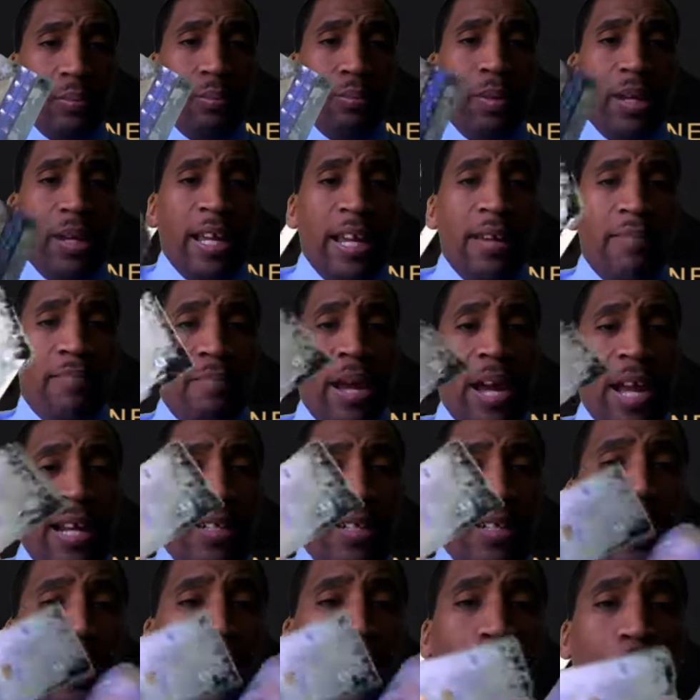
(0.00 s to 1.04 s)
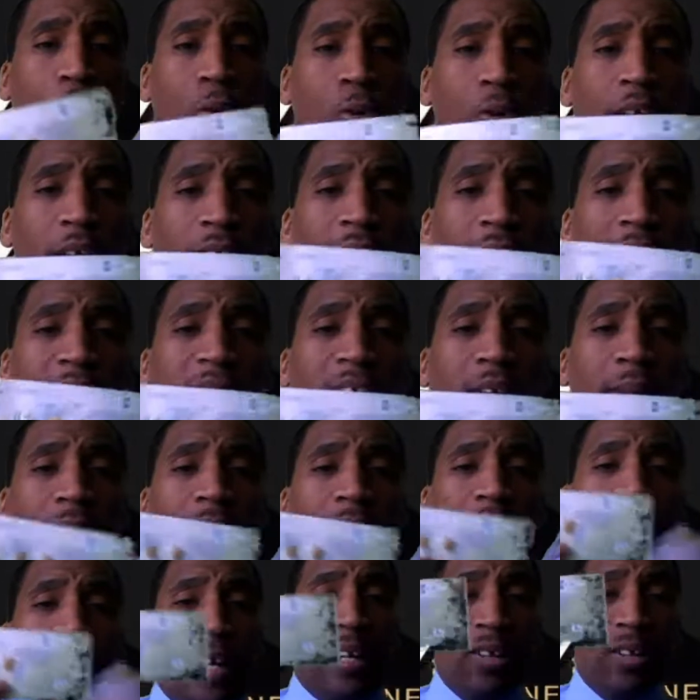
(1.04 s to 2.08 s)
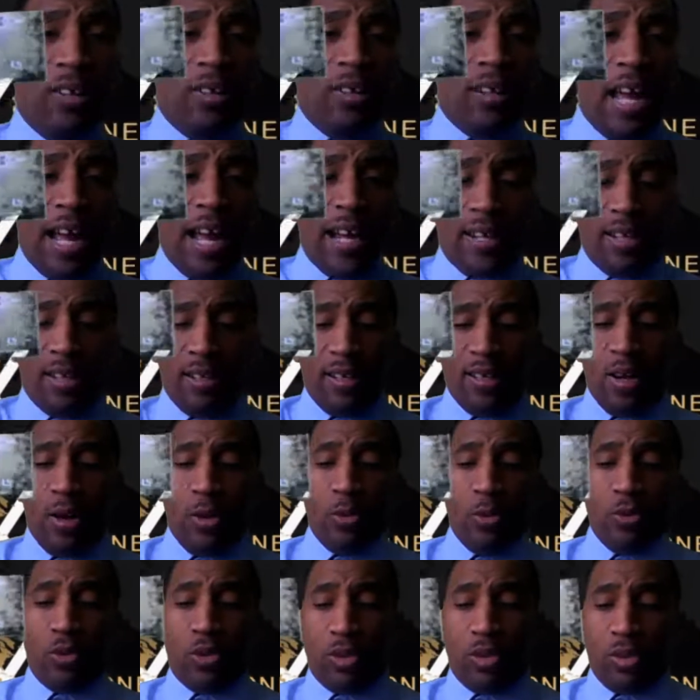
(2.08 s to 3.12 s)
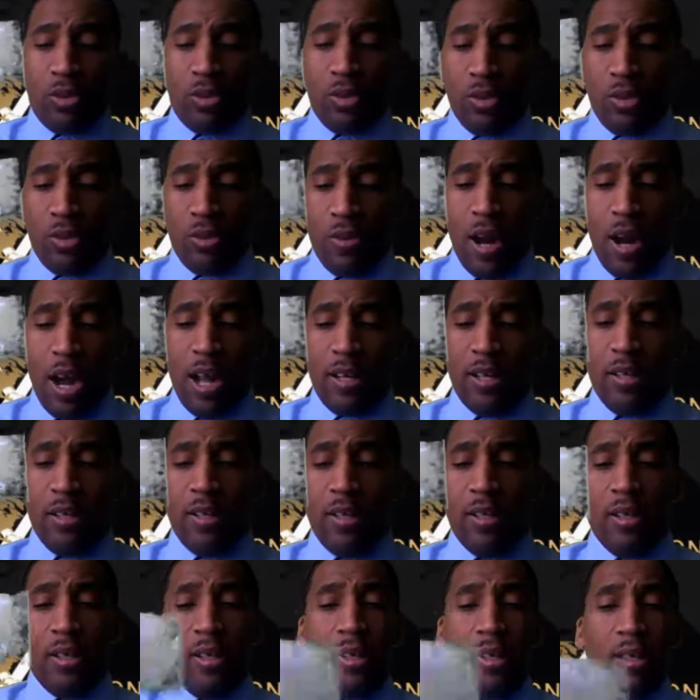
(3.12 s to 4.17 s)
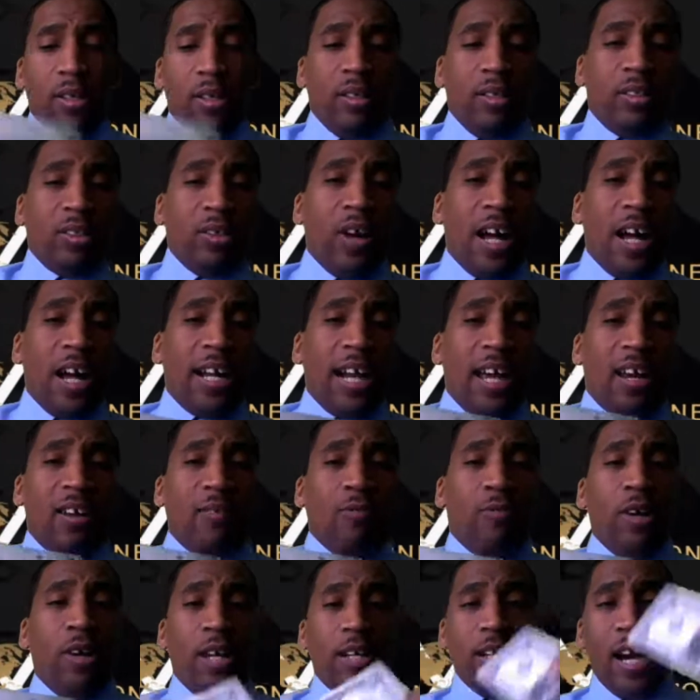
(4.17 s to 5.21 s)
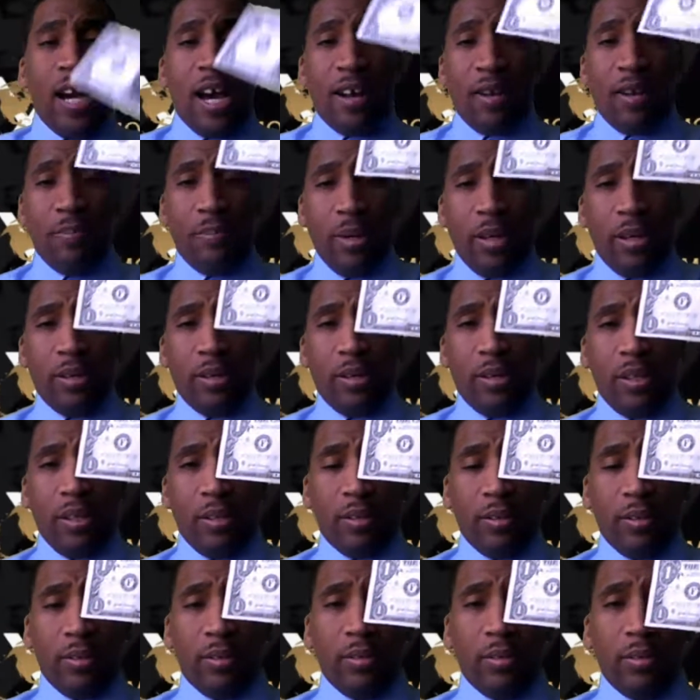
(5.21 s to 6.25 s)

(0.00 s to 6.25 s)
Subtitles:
embedding gold in something that looked like notes, right? So I got a $1 bill here,